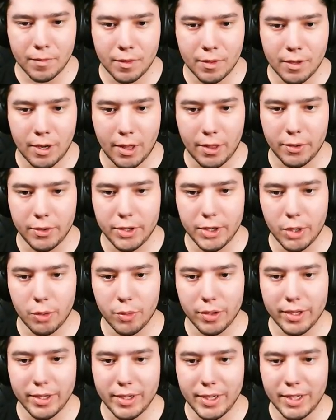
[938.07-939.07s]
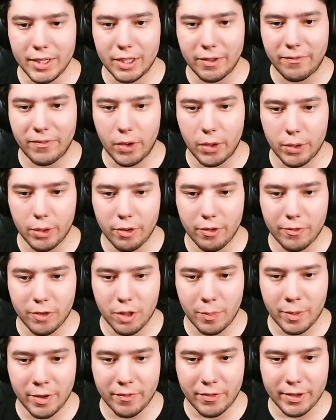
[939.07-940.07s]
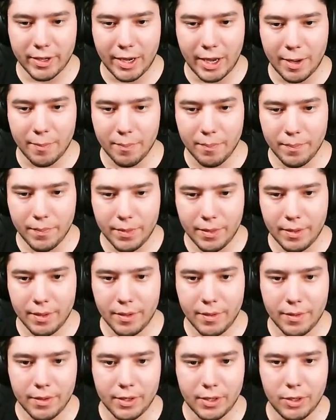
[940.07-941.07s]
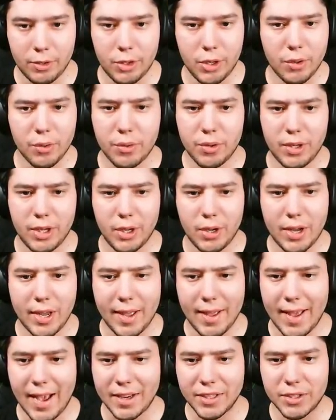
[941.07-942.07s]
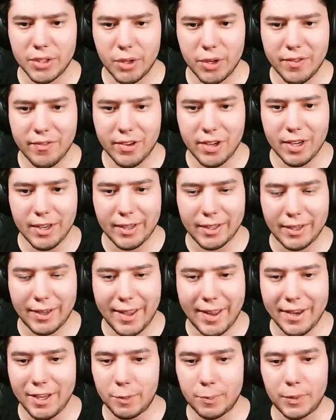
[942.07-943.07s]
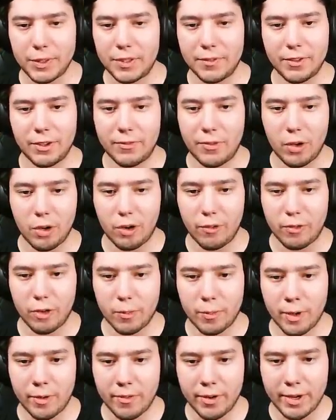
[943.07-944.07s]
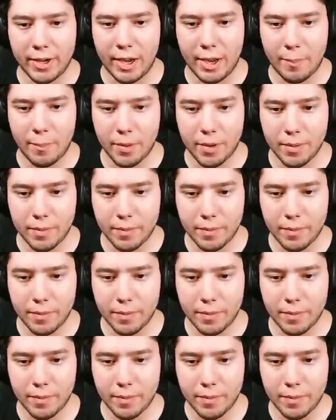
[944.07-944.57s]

Although you don't really need the photo for the perfect game. You actually don't even need like any specific photo for a perfect game.